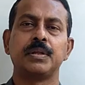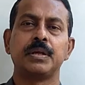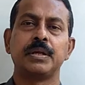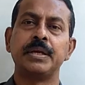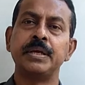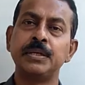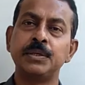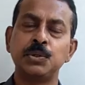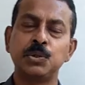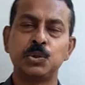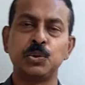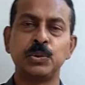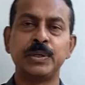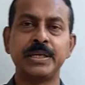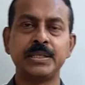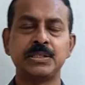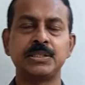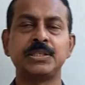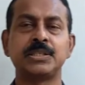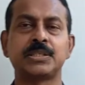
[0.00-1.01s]
In
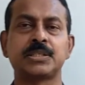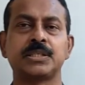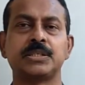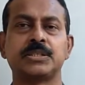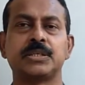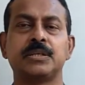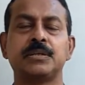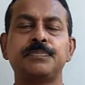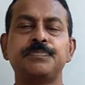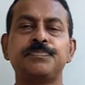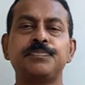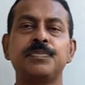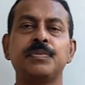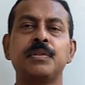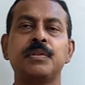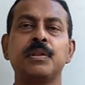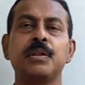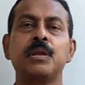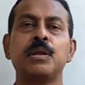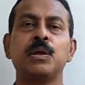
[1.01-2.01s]
today's discussion,
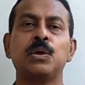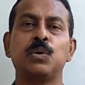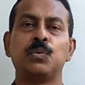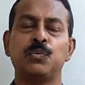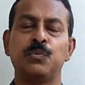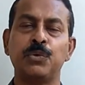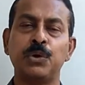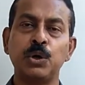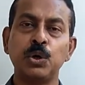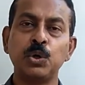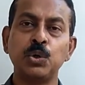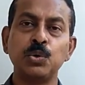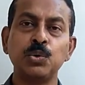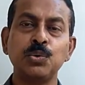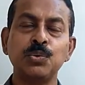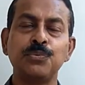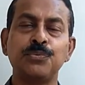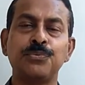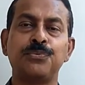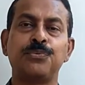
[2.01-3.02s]
we'll
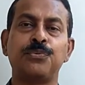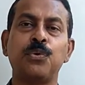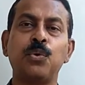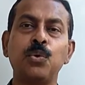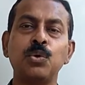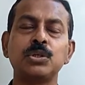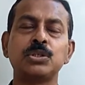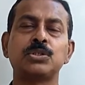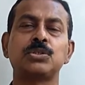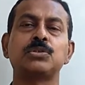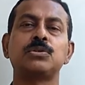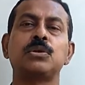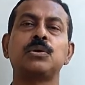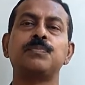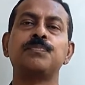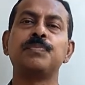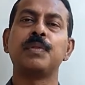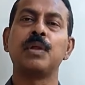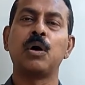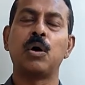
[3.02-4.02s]
do force
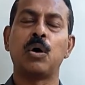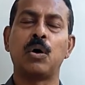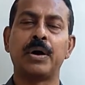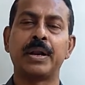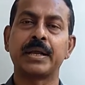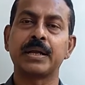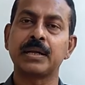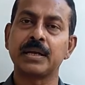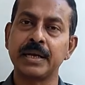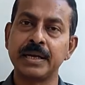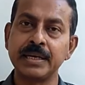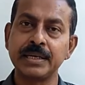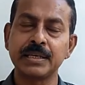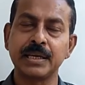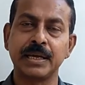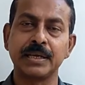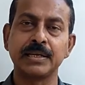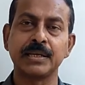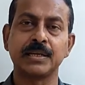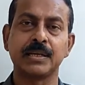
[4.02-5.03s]
on a current
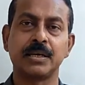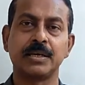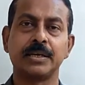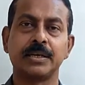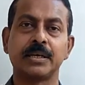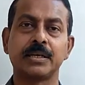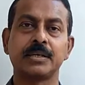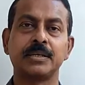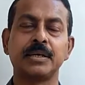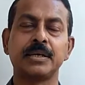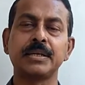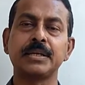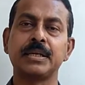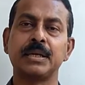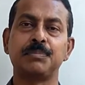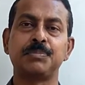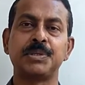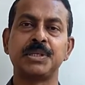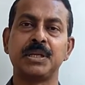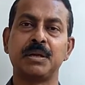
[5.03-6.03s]
carrying conductor
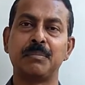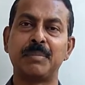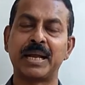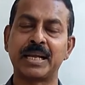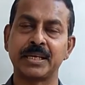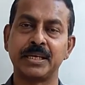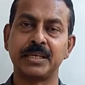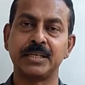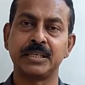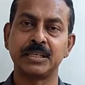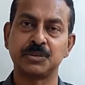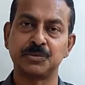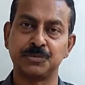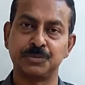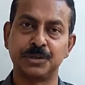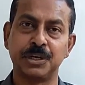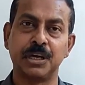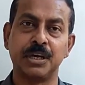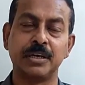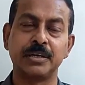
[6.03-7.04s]
kept in a magnetic
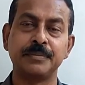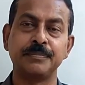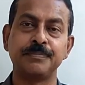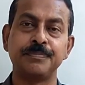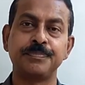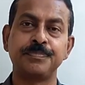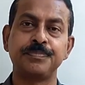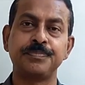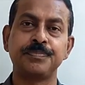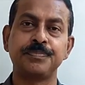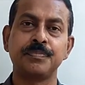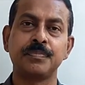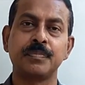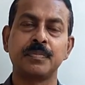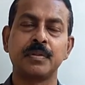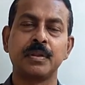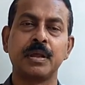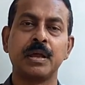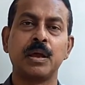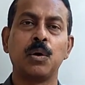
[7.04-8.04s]
field.
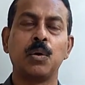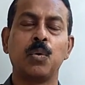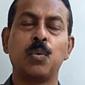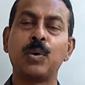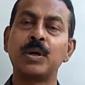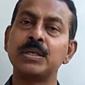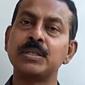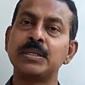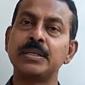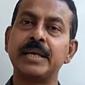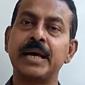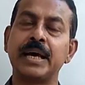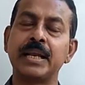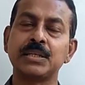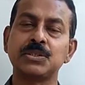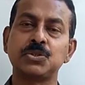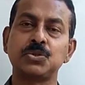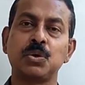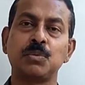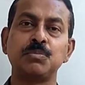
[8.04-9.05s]
What is the
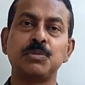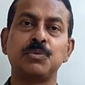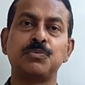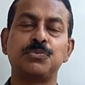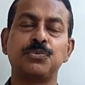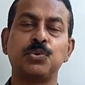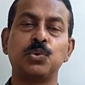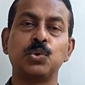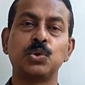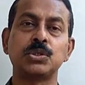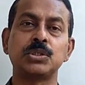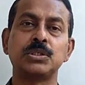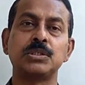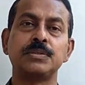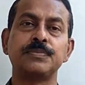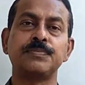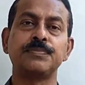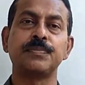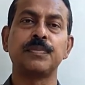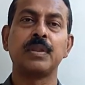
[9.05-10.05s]
direction of the force
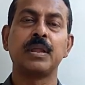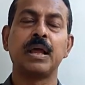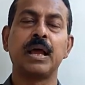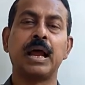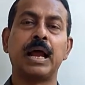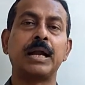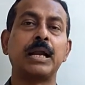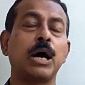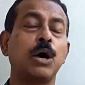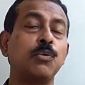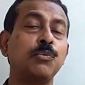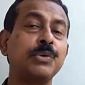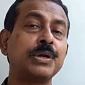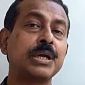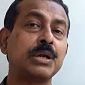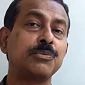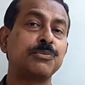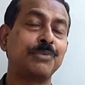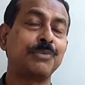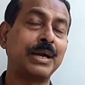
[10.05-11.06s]
and how we
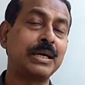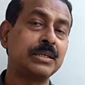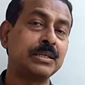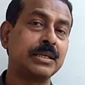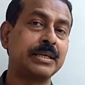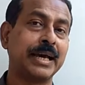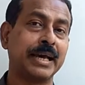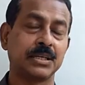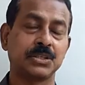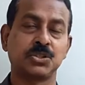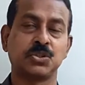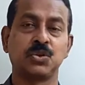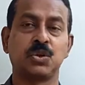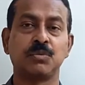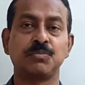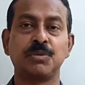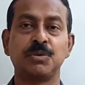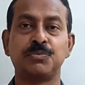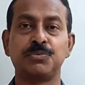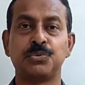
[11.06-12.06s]
can find the direction
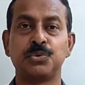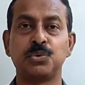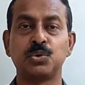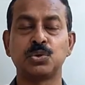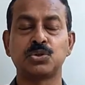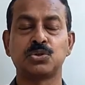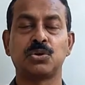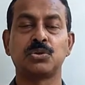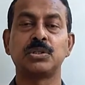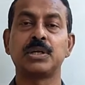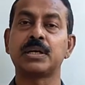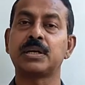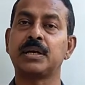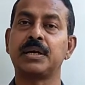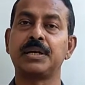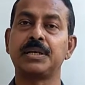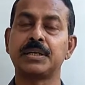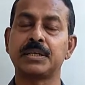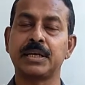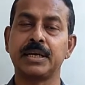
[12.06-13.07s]
of the force on the
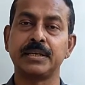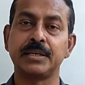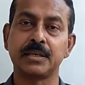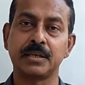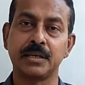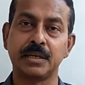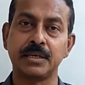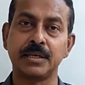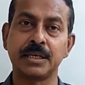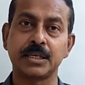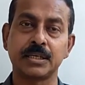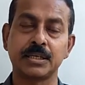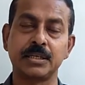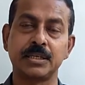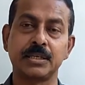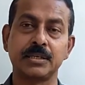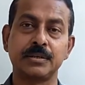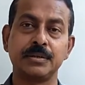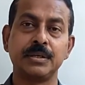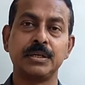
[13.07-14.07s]
current carrying
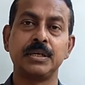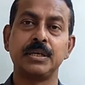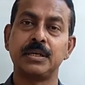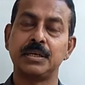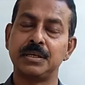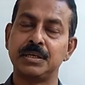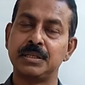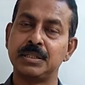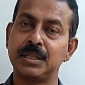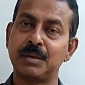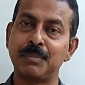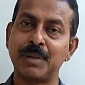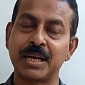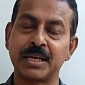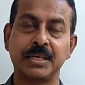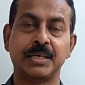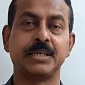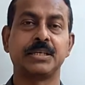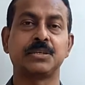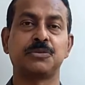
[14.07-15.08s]
conductor in the
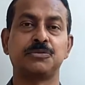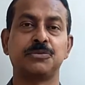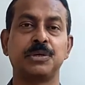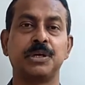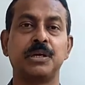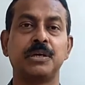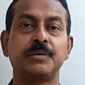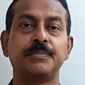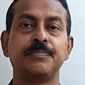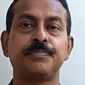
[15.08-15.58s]
magnetic field.